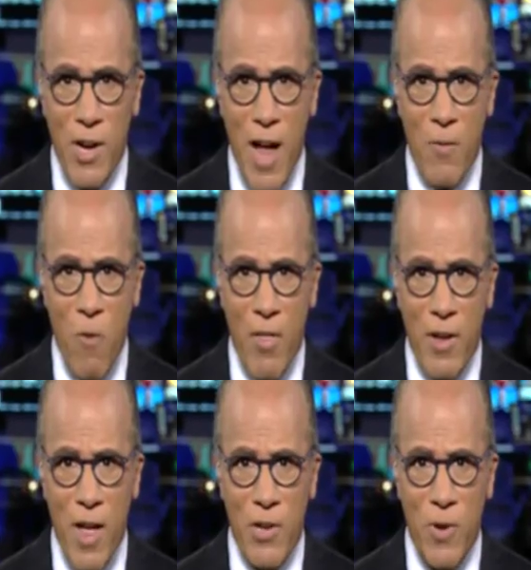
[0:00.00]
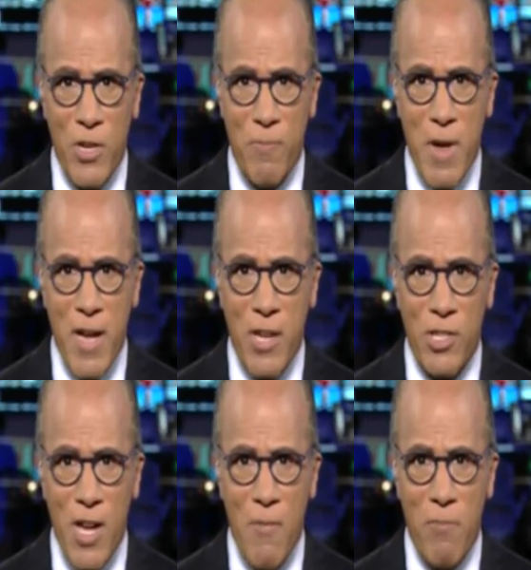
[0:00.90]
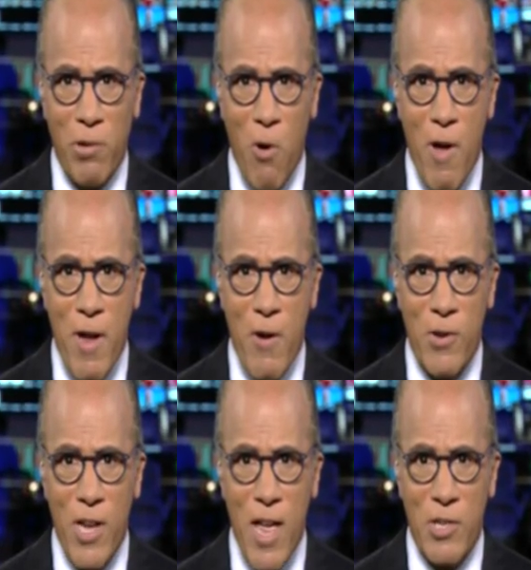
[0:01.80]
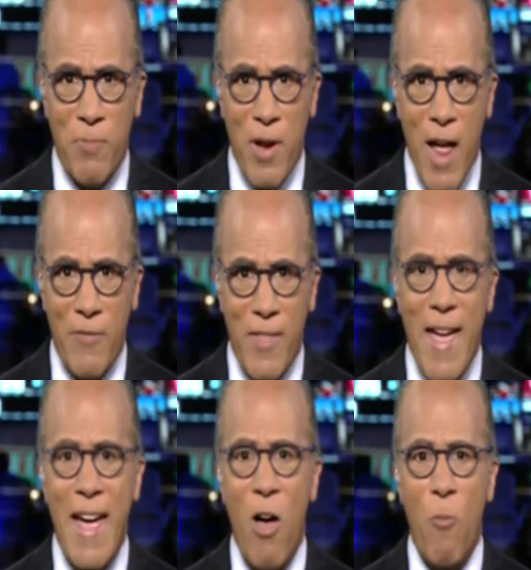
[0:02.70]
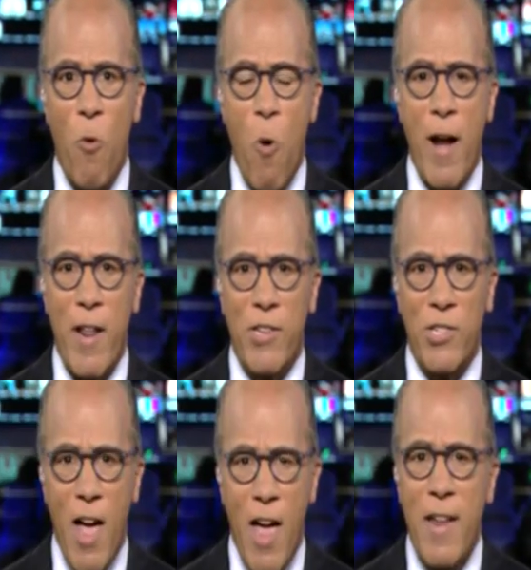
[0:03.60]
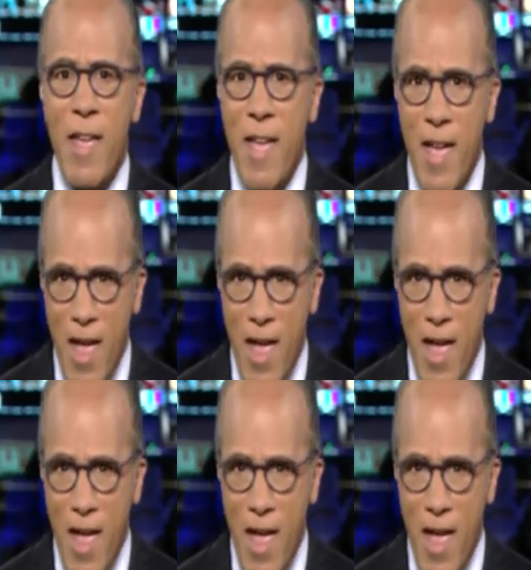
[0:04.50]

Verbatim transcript: Tonight, one of the country's biggest employers has put out the Help Wanted sign.